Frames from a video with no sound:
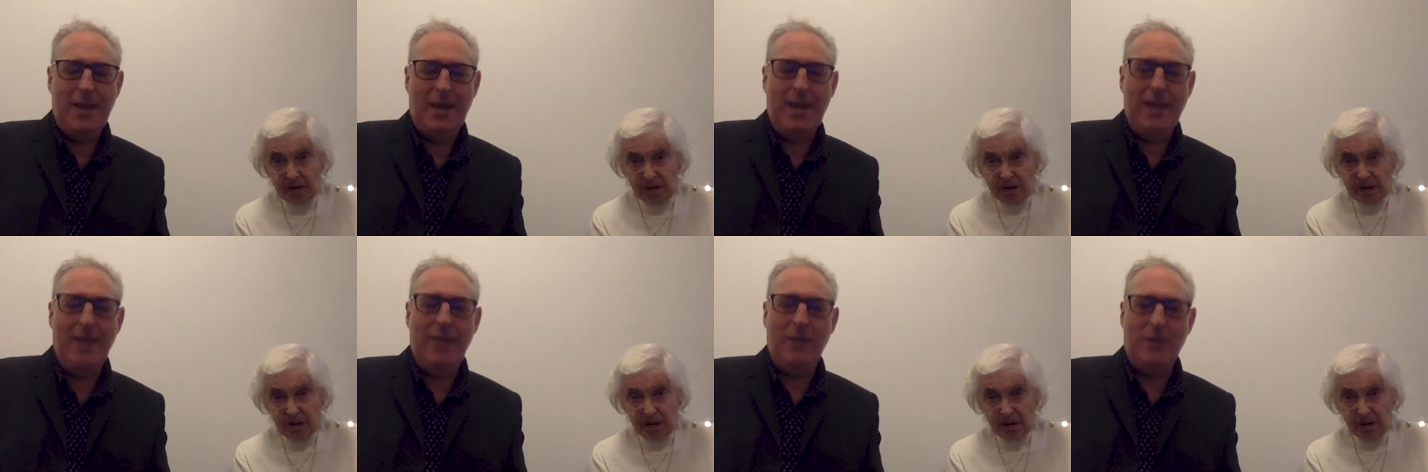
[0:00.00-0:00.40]

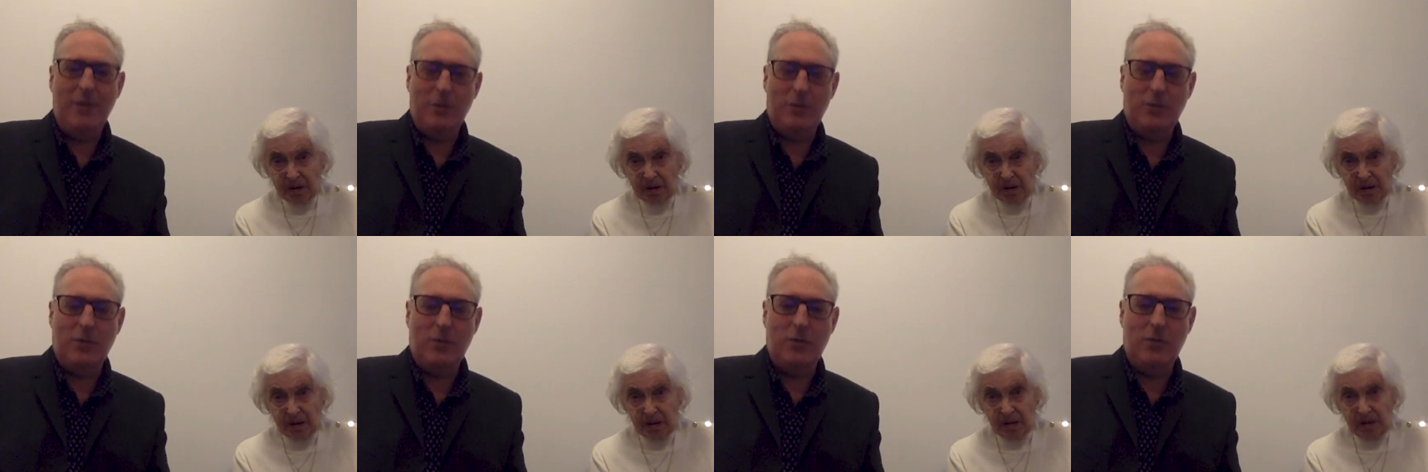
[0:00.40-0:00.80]
Speaker 1: in
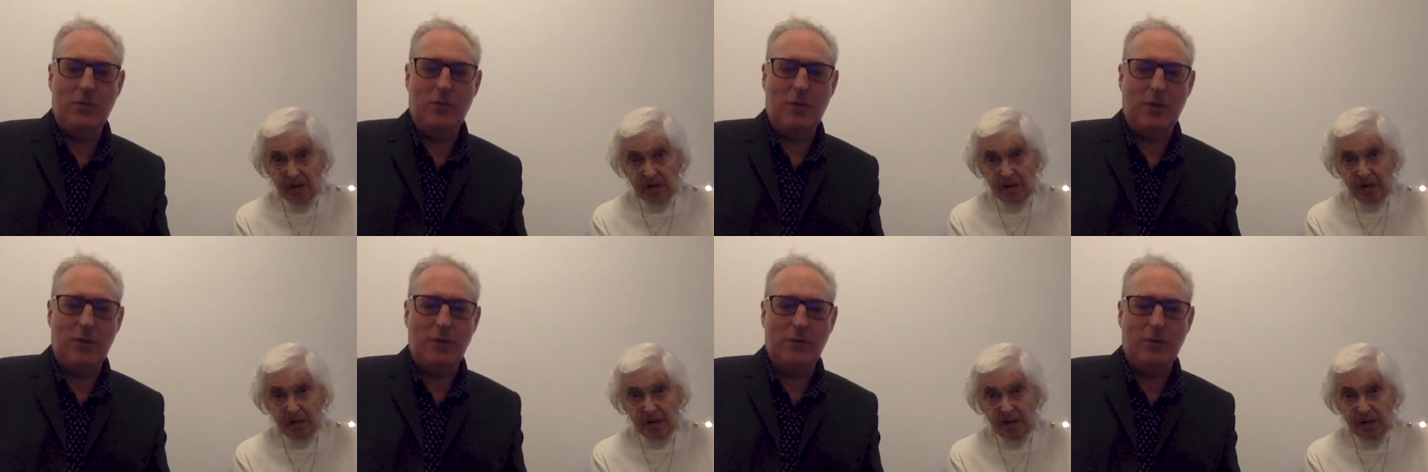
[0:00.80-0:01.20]
those
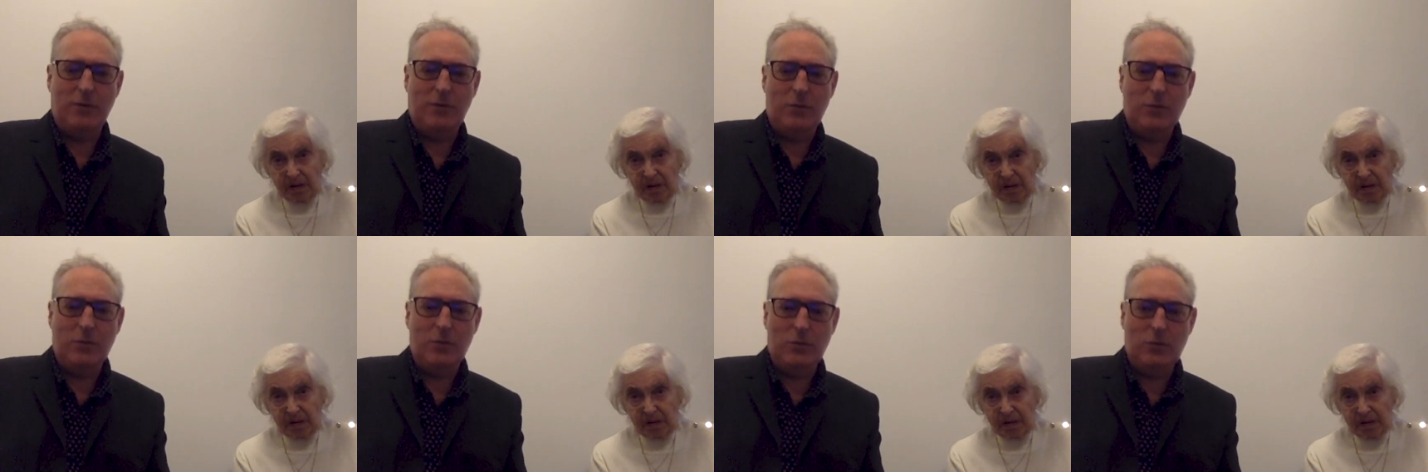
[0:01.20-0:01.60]
photographs,
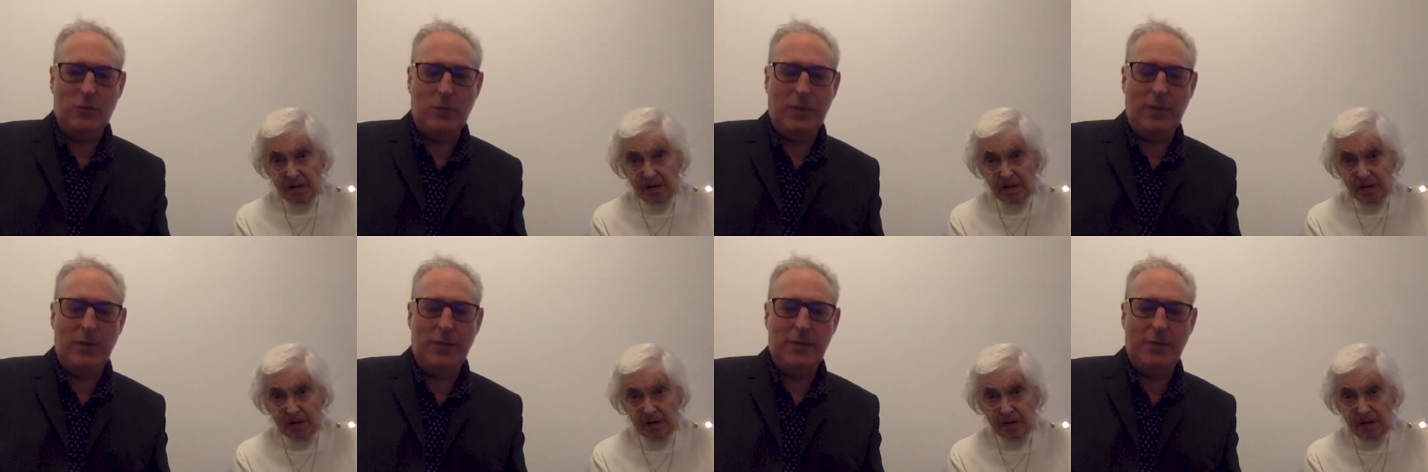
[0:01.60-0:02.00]
of course,
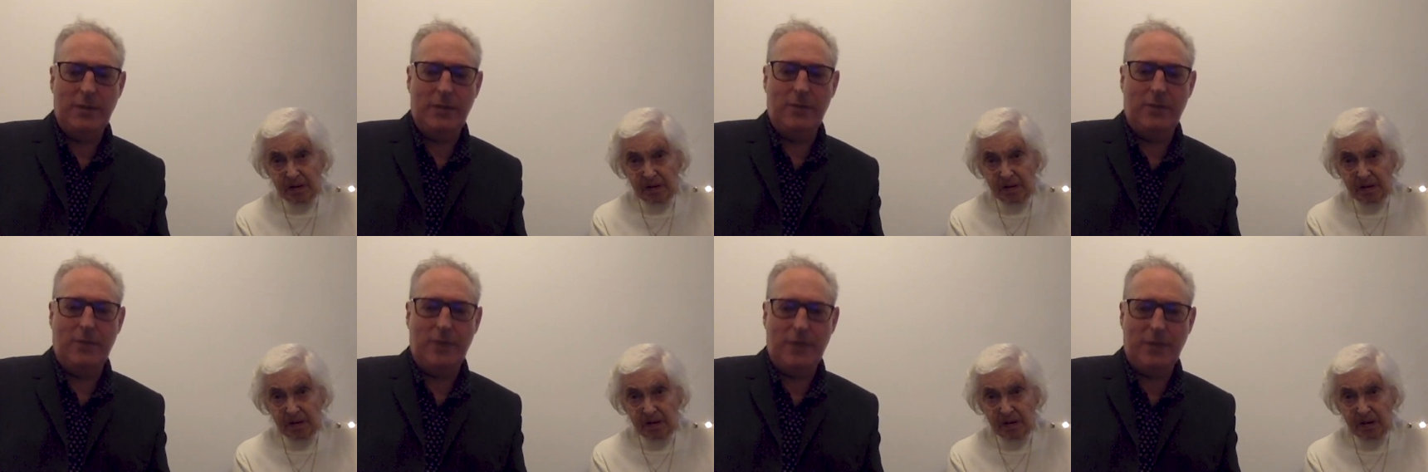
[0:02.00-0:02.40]
we can
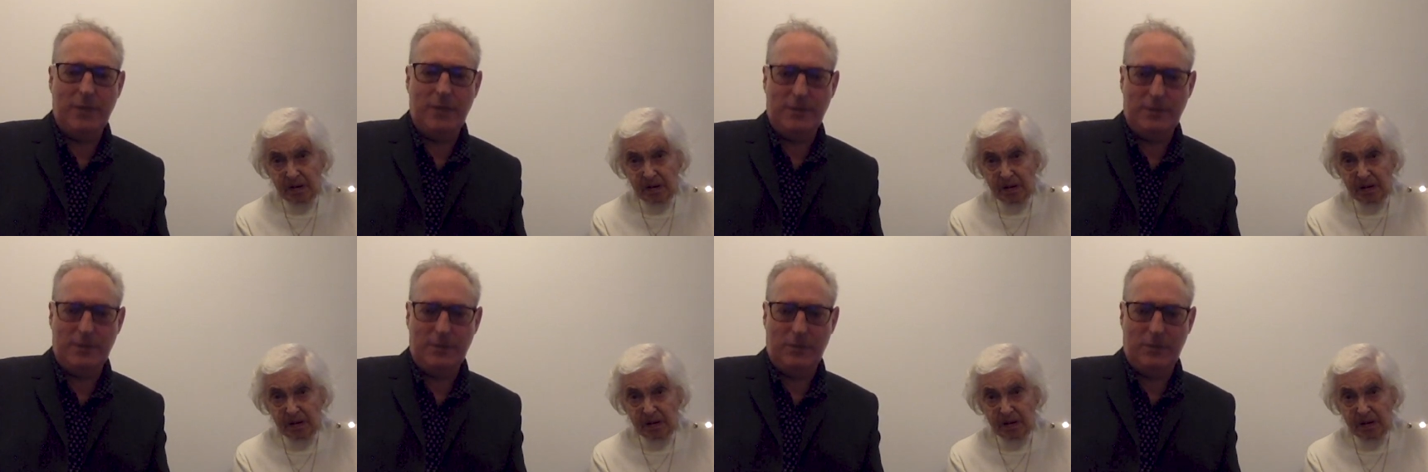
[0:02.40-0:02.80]
see the
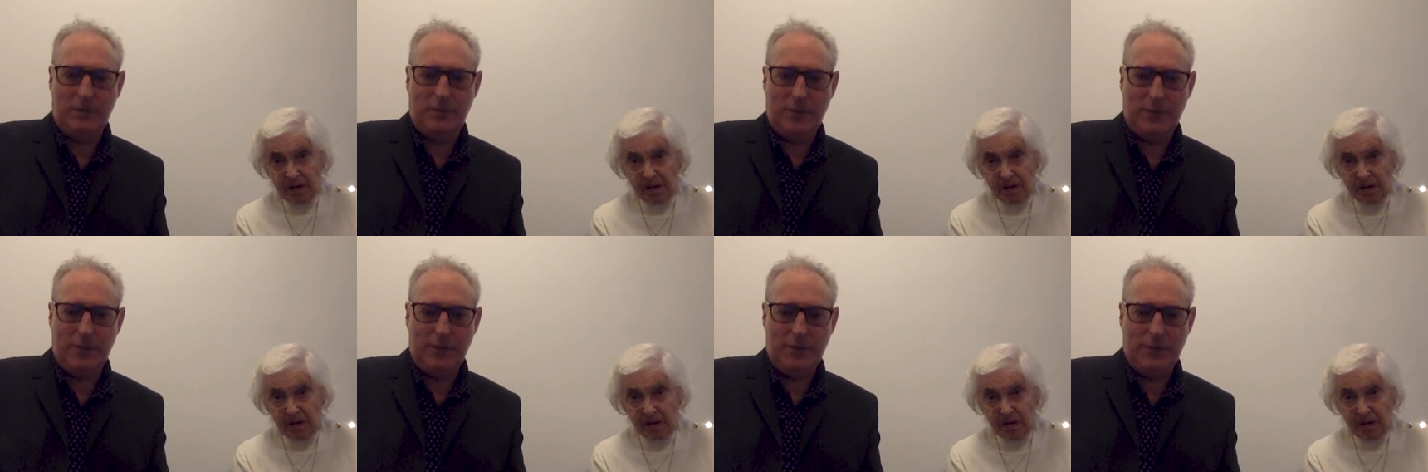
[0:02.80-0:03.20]
faces of the
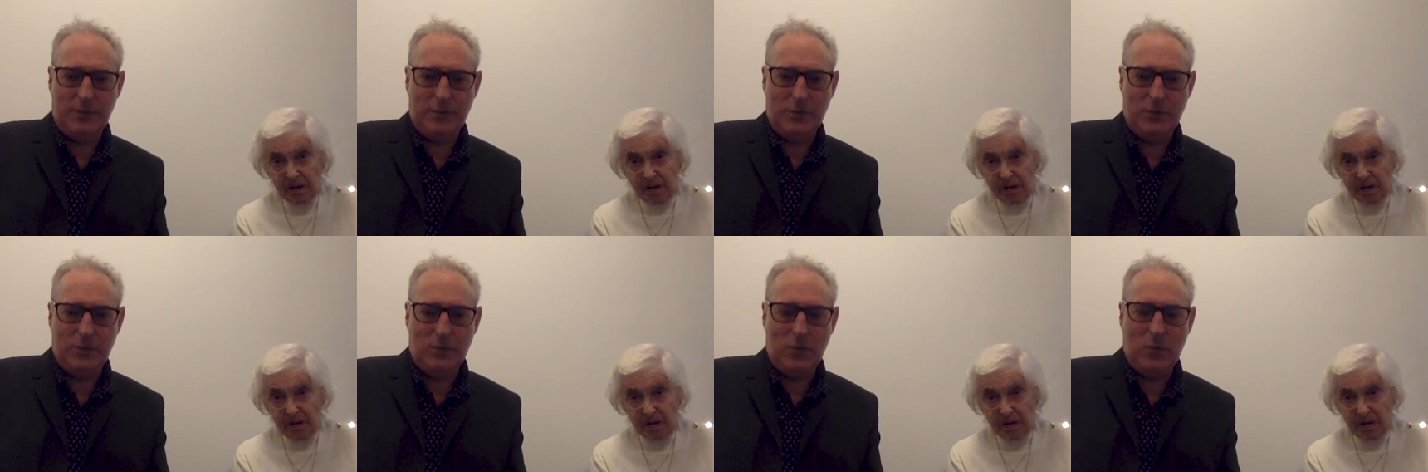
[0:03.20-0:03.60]

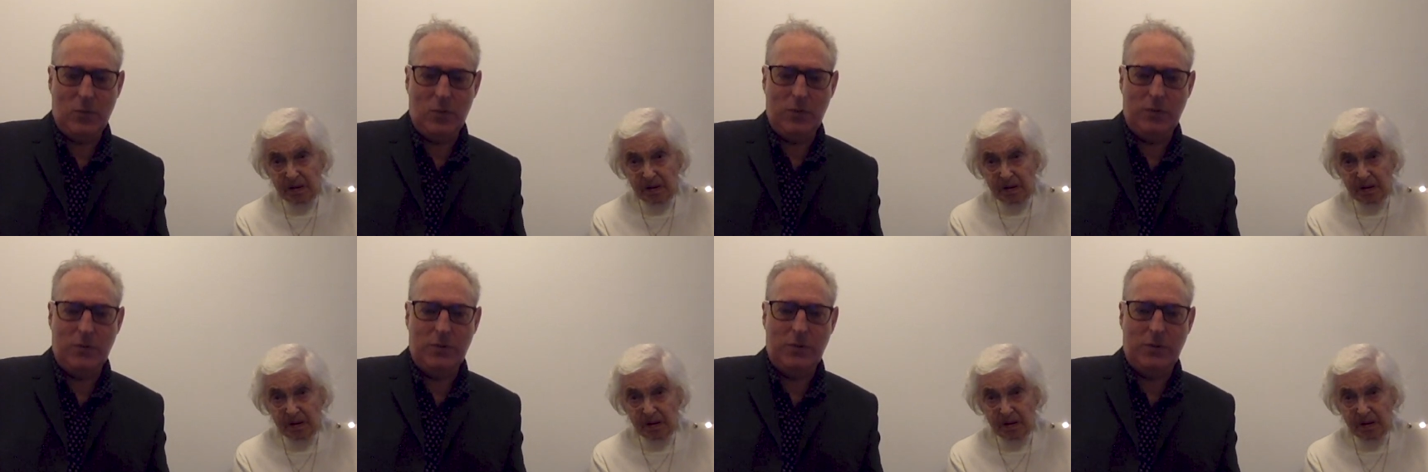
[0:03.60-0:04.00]
victims, and we
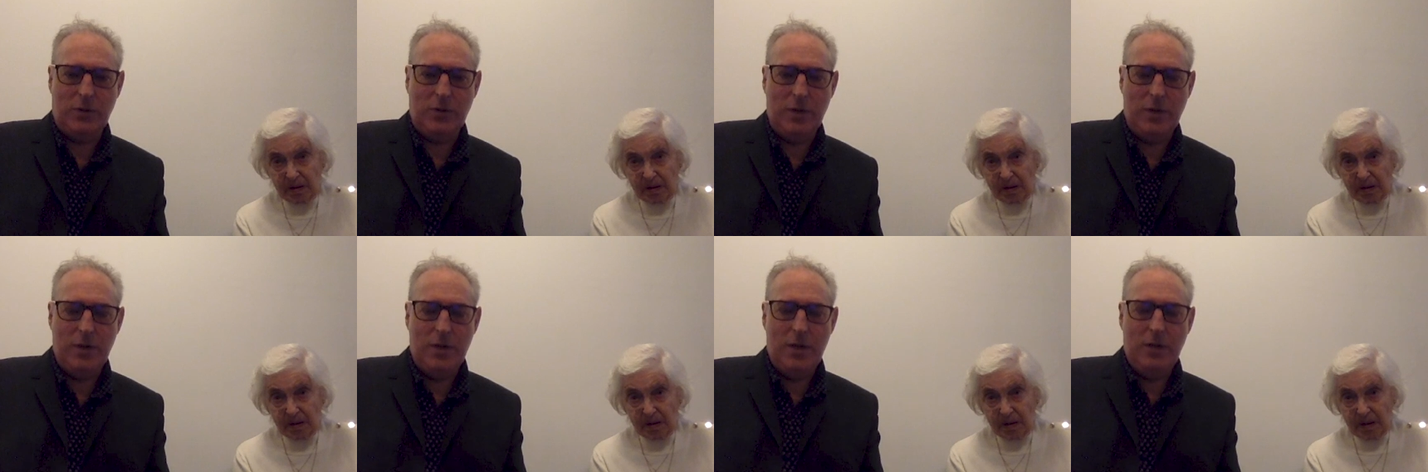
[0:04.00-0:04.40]
want to